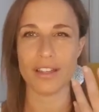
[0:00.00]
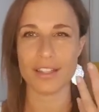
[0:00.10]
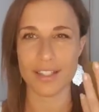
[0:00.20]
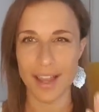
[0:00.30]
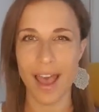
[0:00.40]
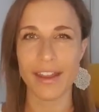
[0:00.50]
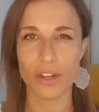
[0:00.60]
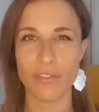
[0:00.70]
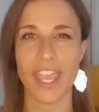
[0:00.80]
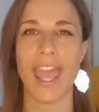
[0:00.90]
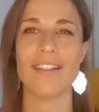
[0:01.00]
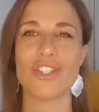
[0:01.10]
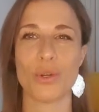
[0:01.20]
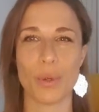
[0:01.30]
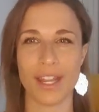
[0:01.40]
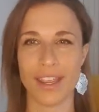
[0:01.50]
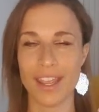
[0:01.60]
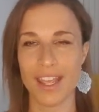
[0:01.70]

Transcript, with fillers: sign of cancer when i